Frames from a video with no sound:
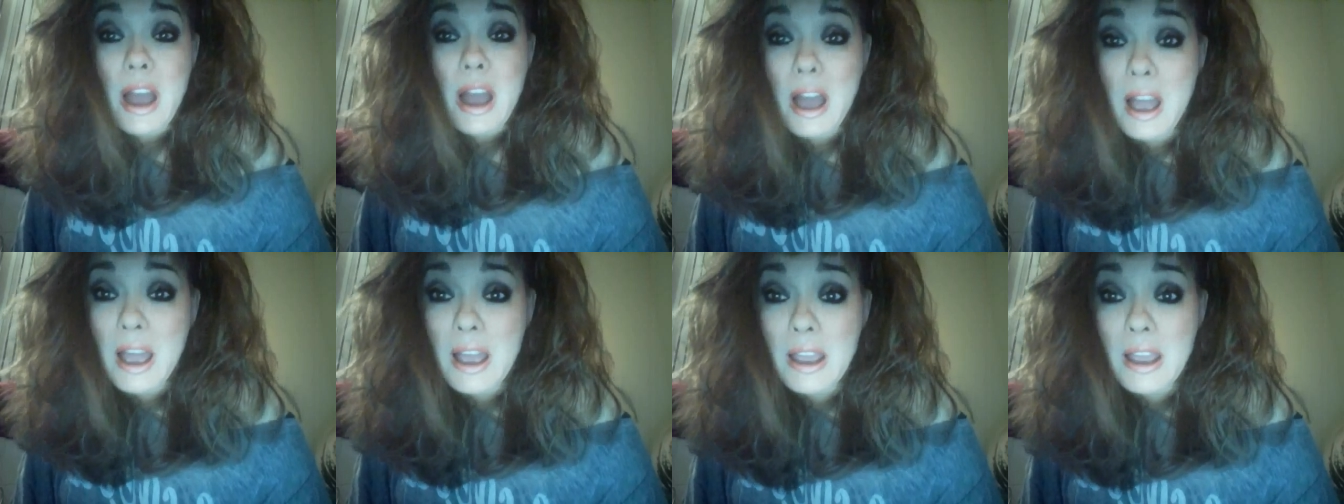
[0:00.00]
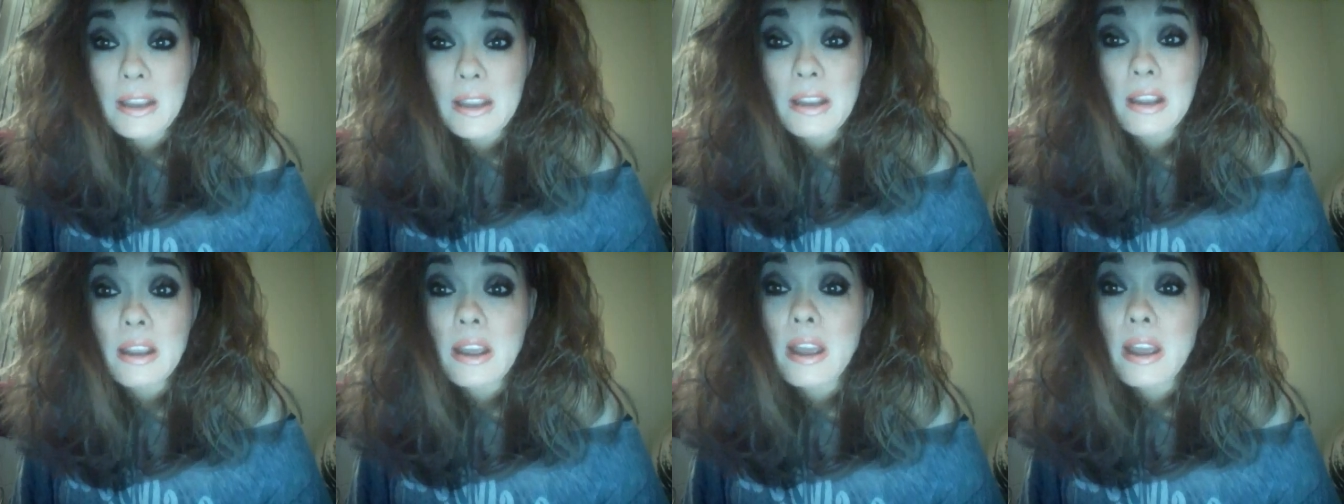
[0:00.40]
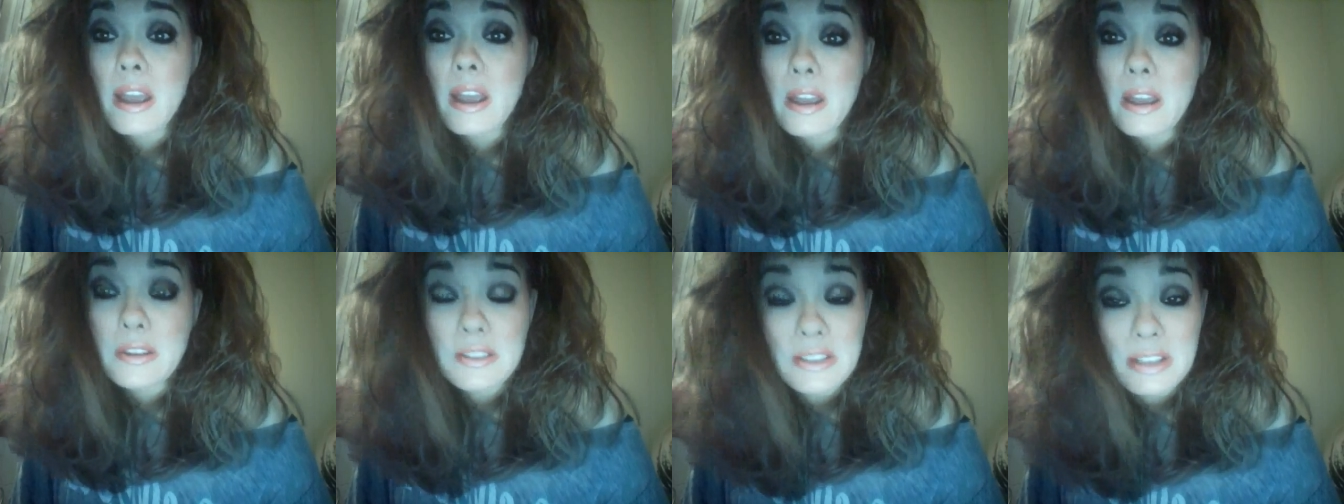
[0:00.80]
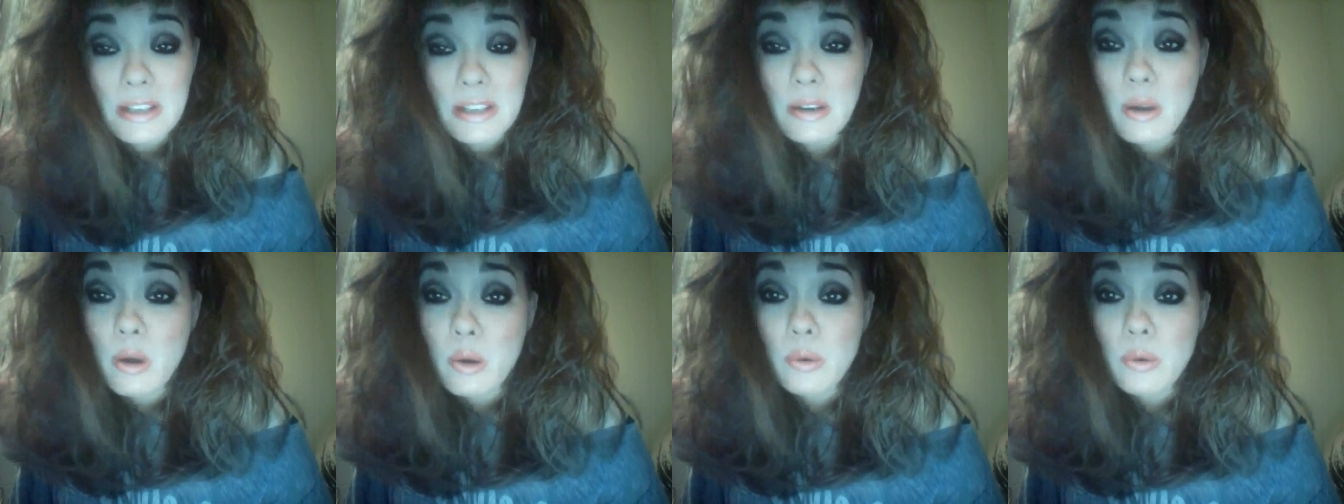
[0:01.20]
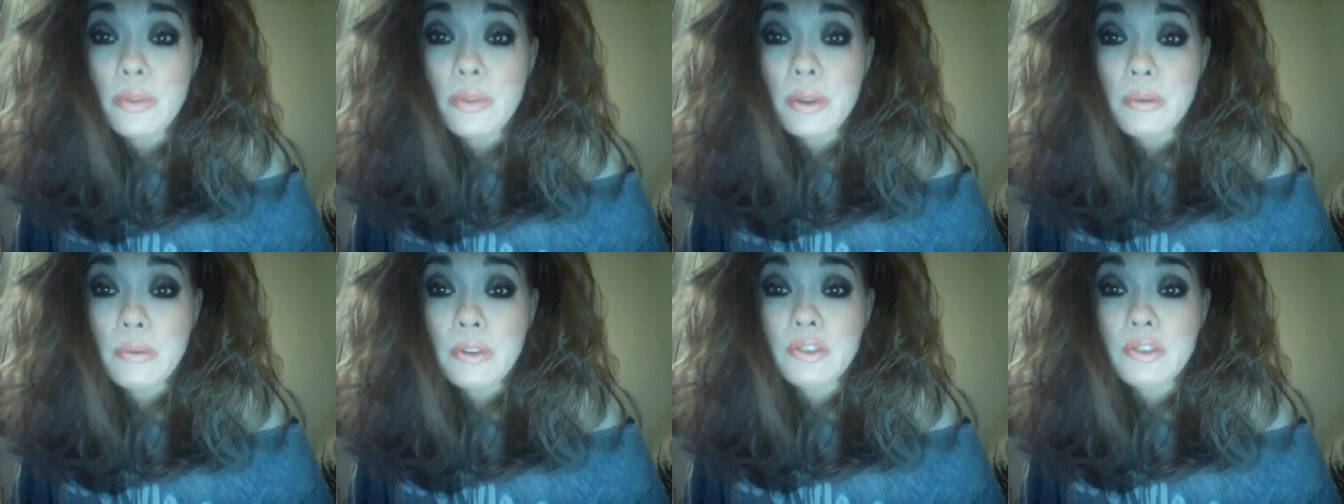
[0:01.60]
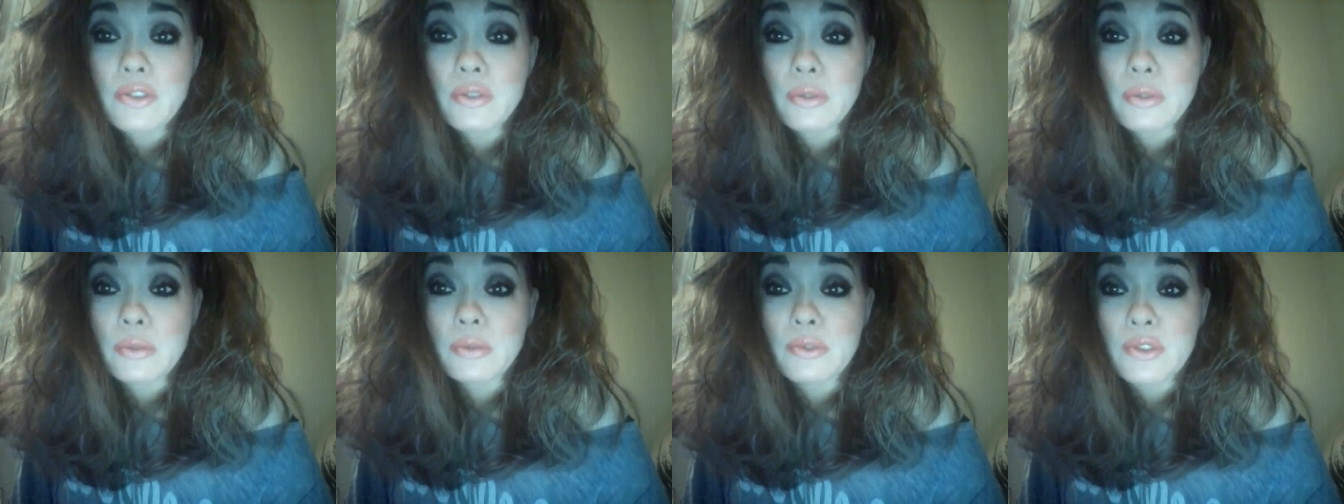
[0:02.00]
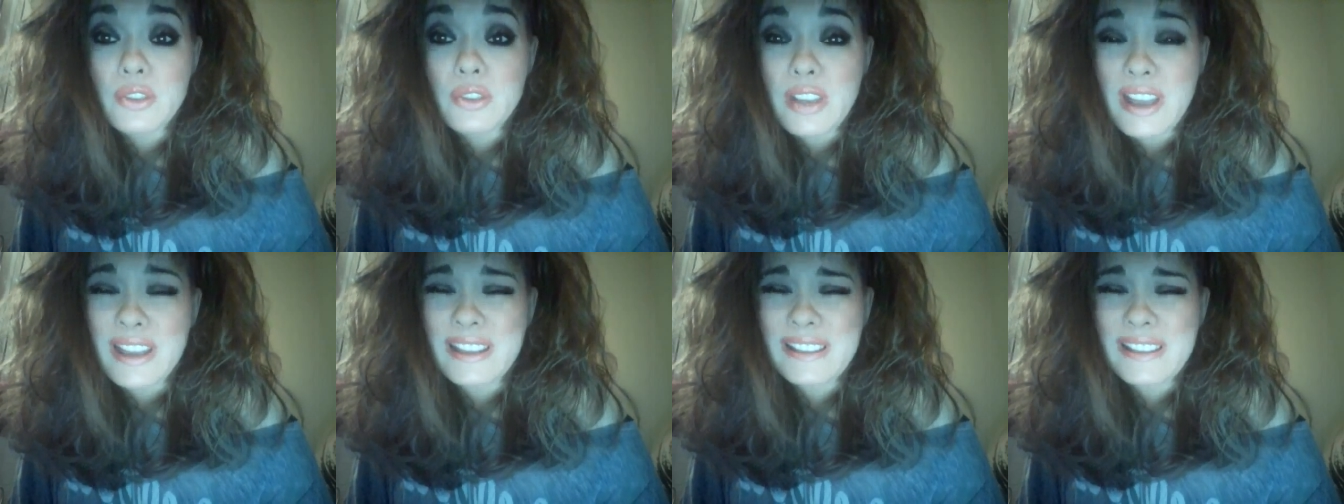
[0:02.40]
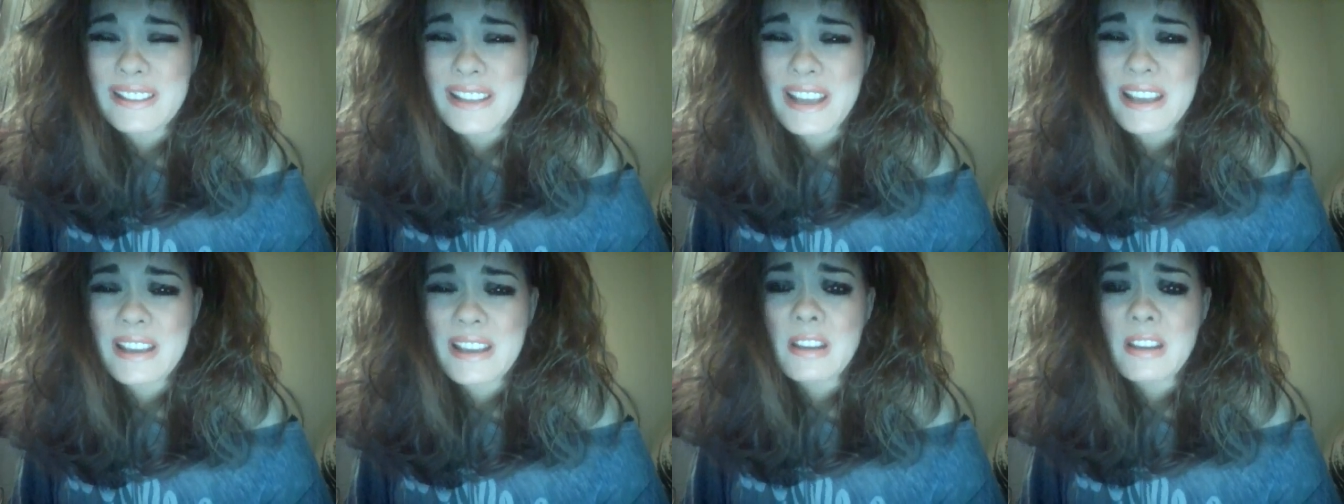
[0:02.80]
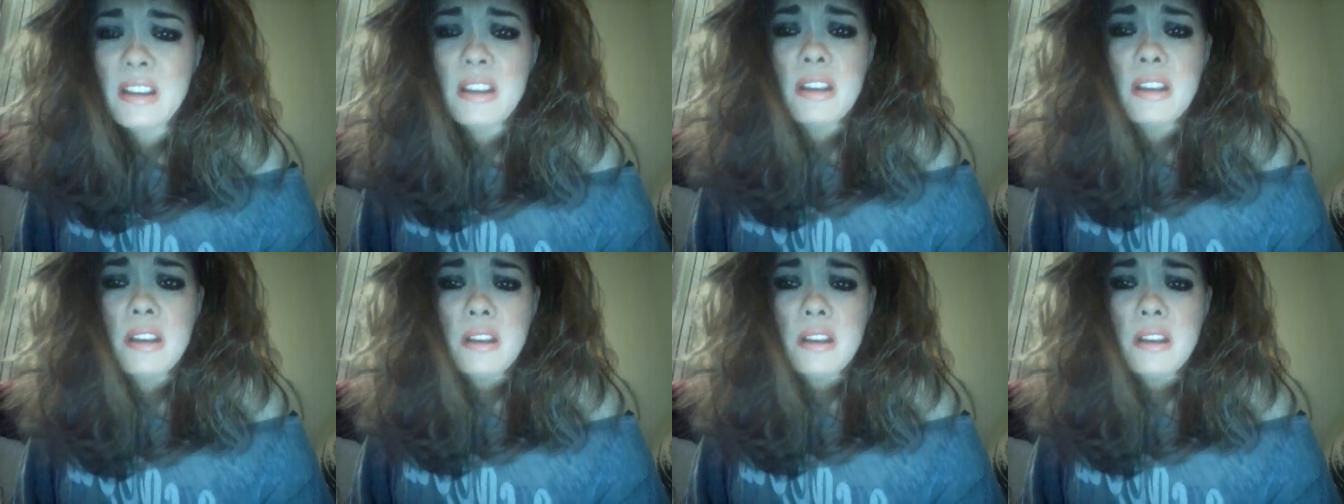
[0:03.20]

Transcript: I didn't own the original deck.